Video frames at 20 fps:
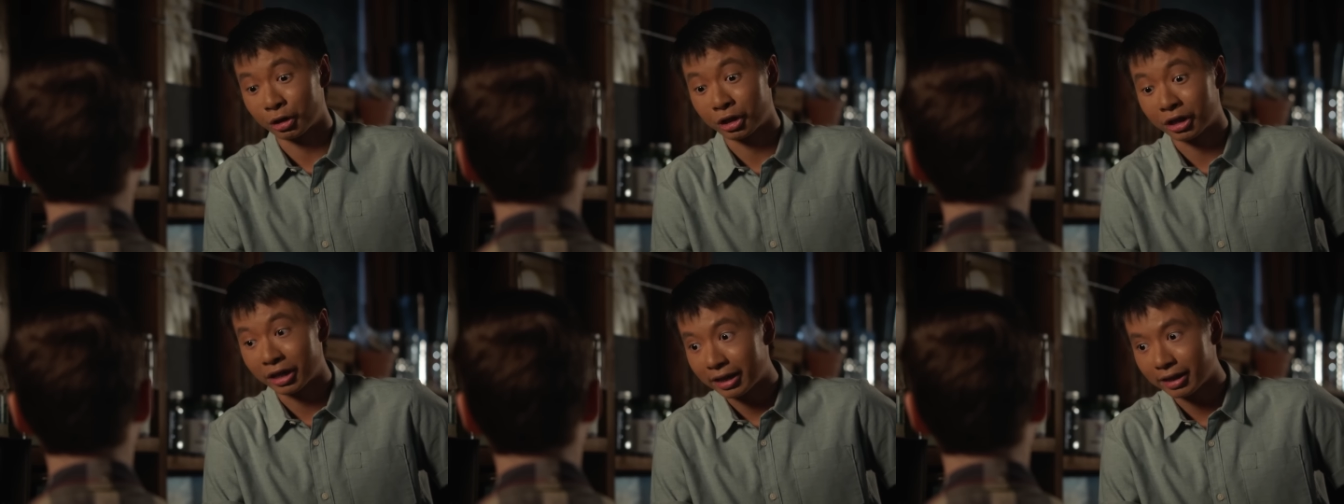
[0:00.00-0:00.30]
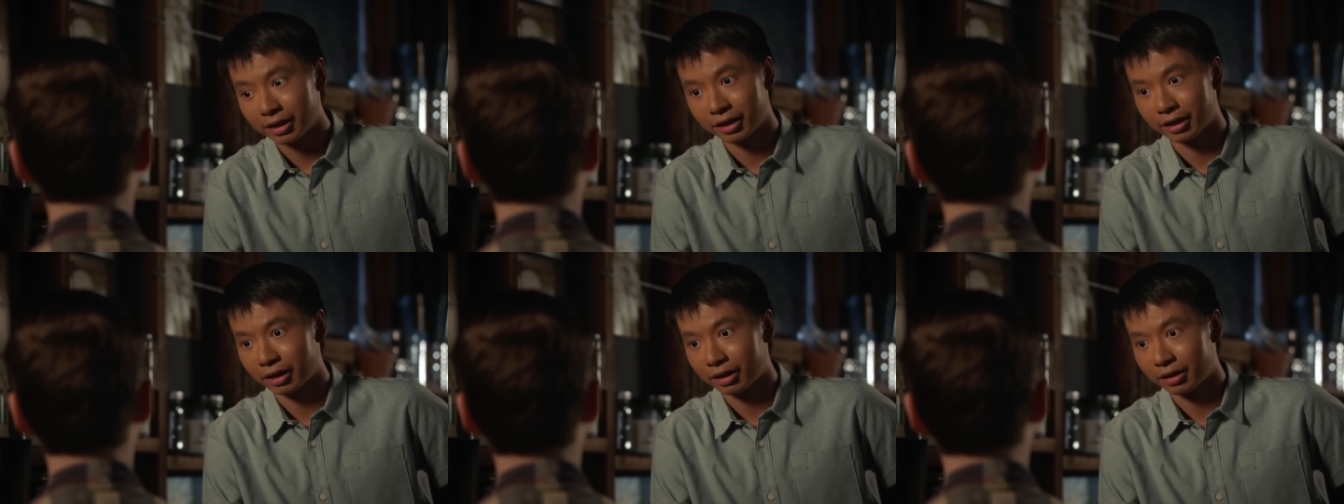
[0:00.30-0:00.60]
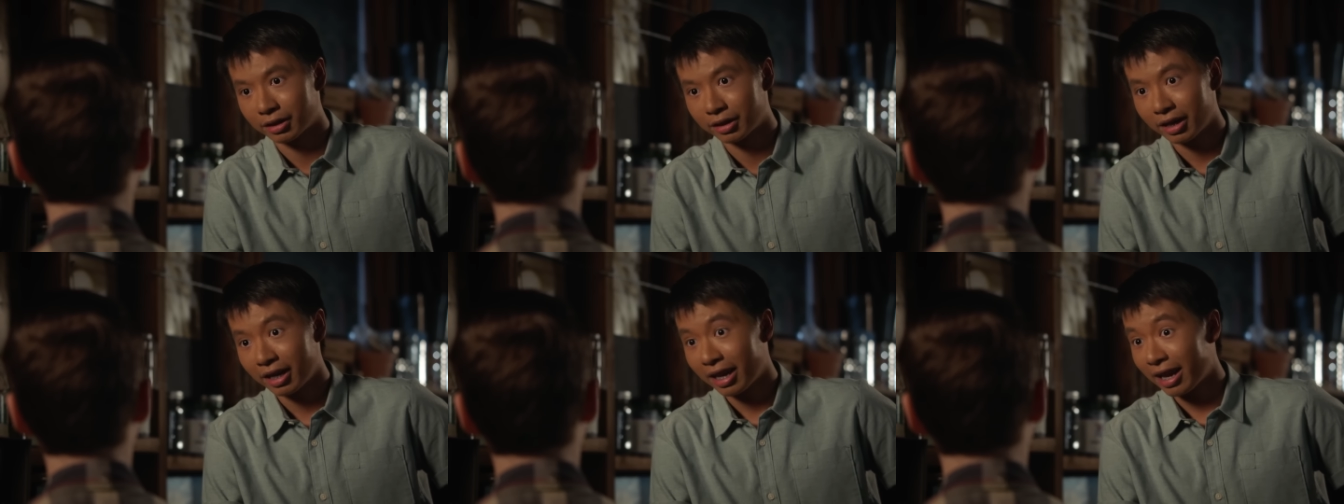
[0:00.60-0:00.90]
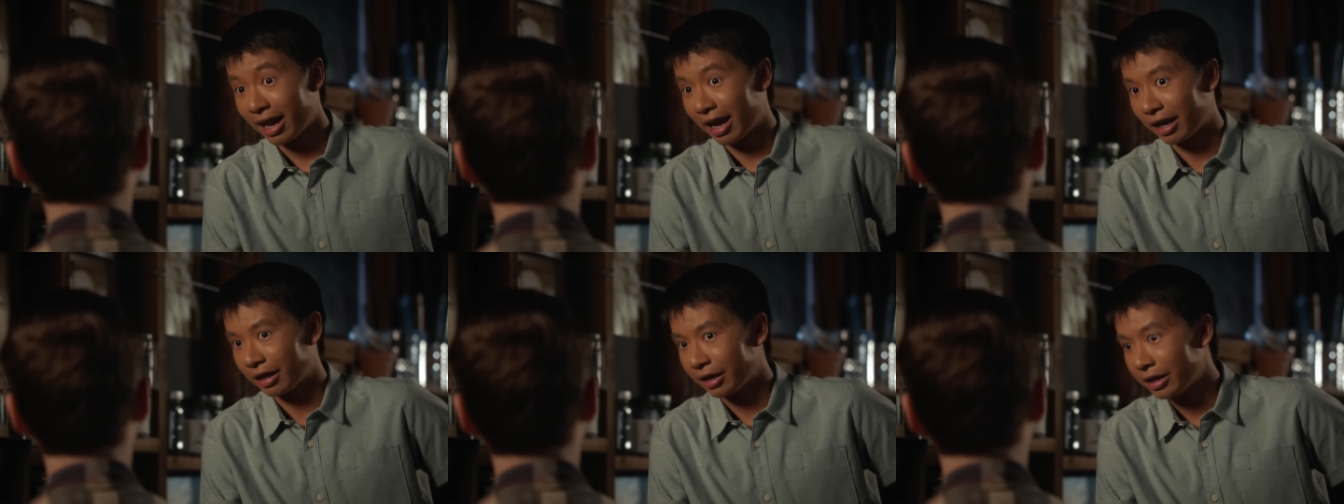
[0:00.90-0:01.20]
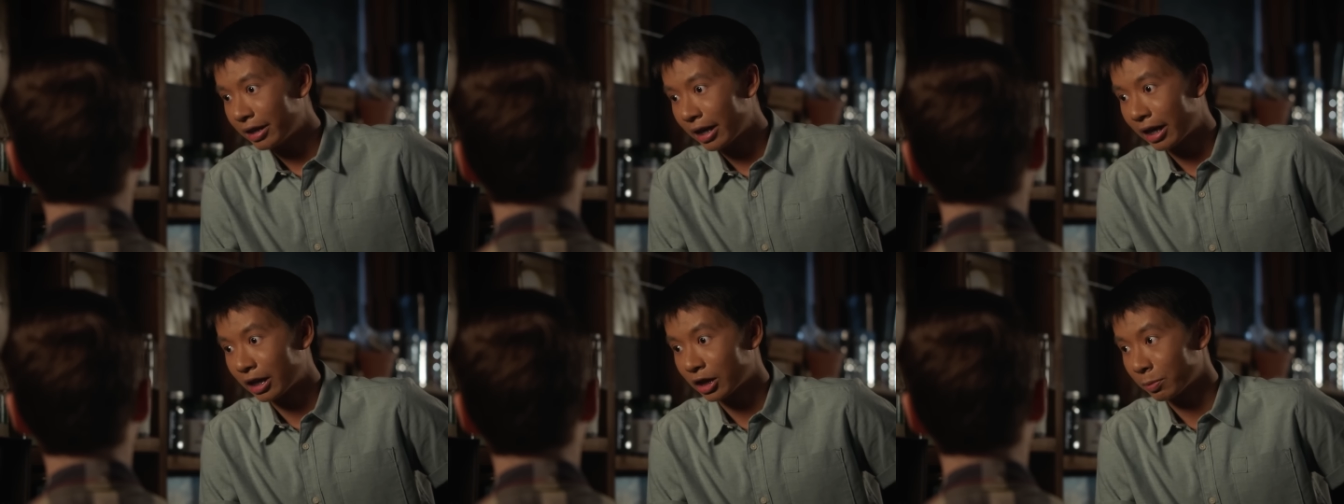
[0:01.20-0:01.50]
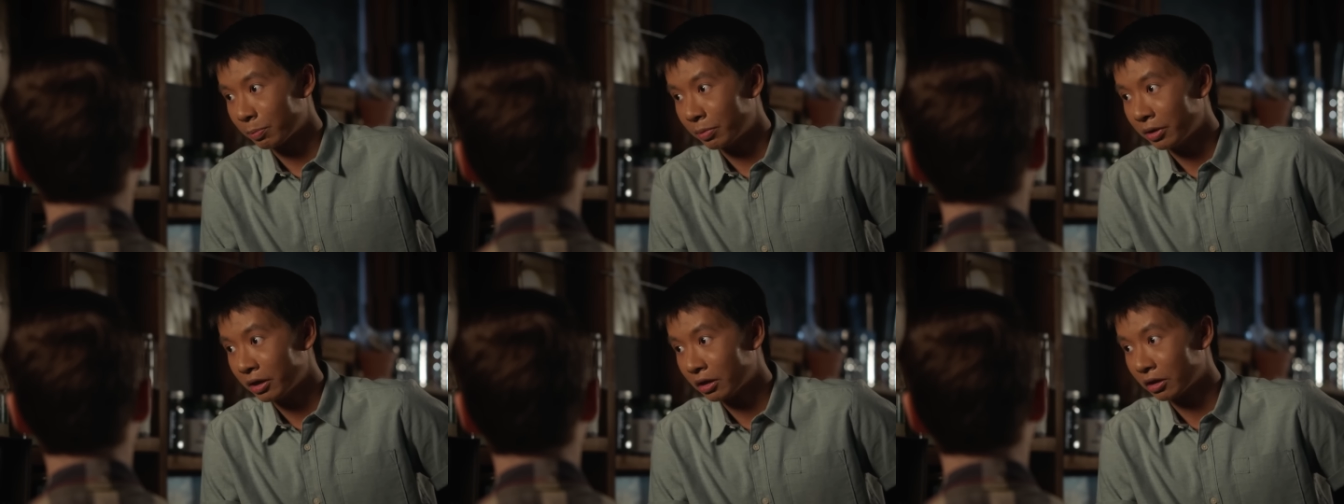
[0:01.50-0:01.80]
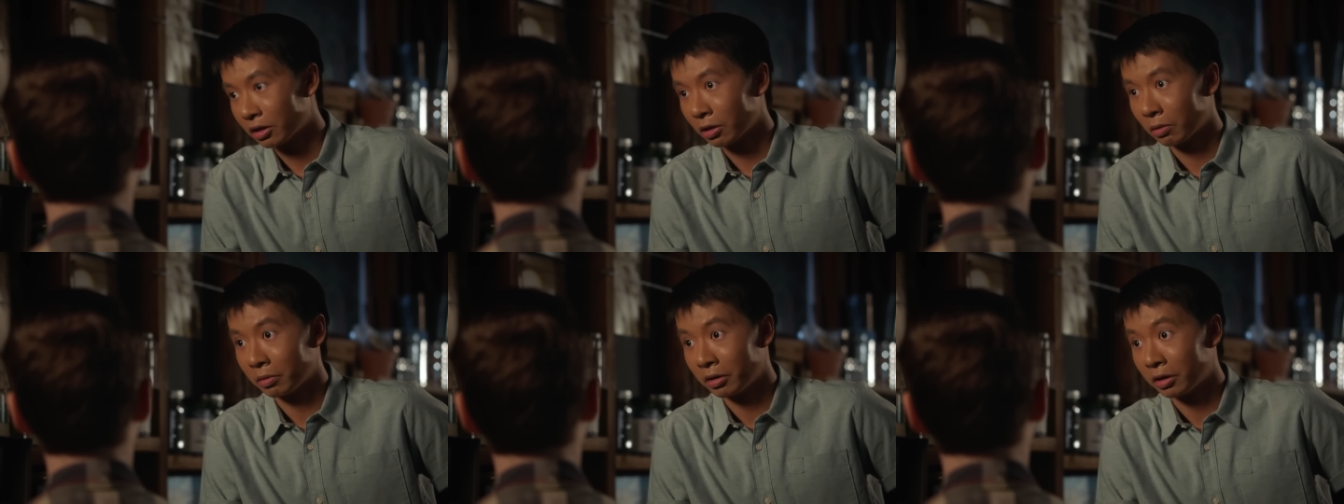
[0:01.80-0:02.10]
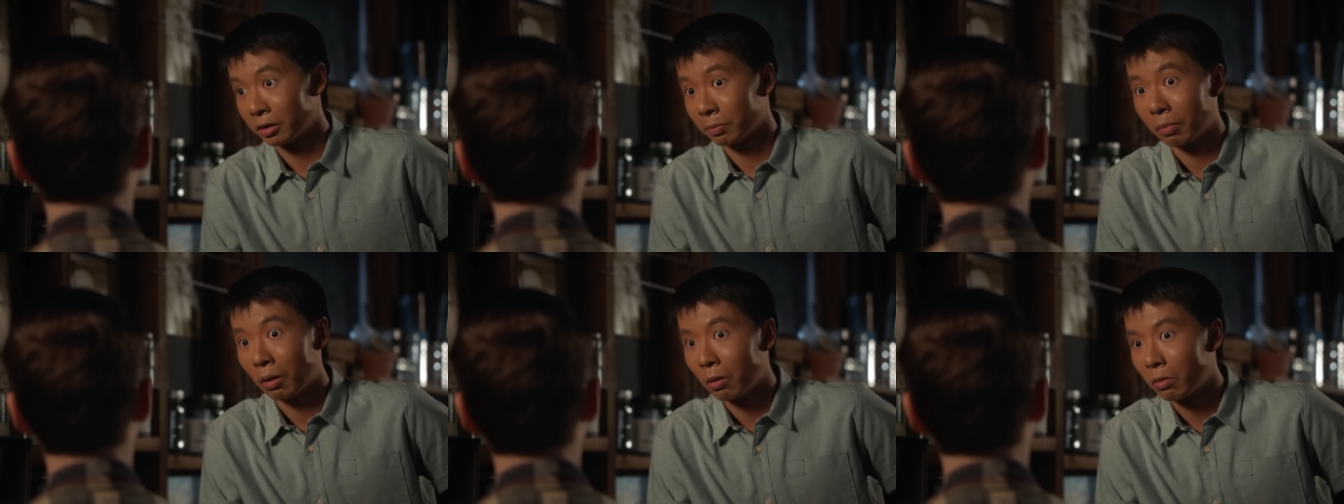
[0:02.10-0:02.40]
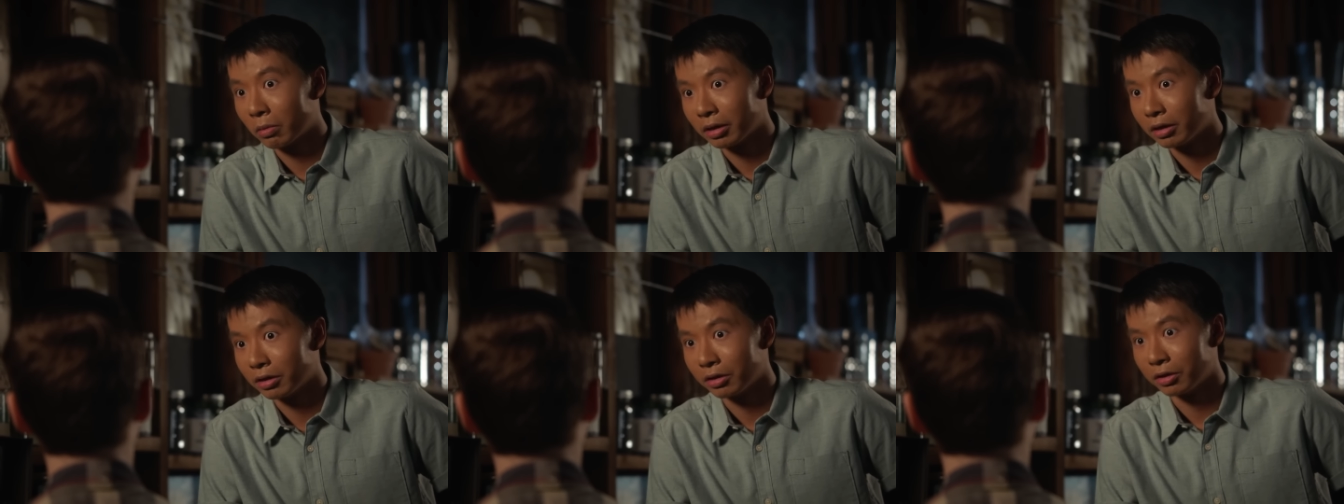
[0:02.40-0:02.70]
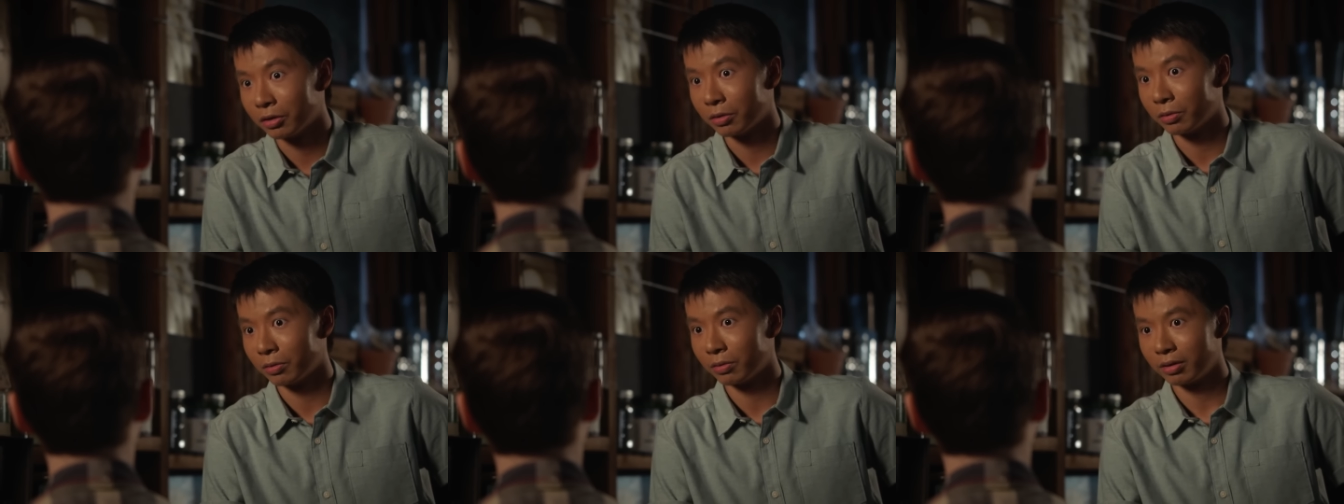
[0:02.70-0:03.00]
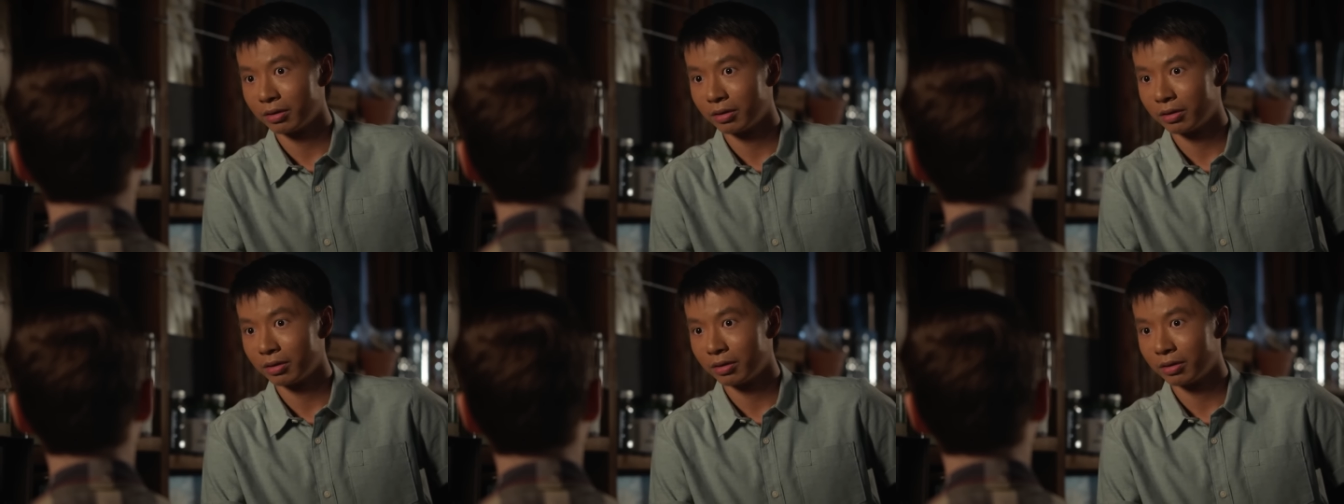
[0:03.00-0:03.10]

she sits, and he can't speak until he's spoken to.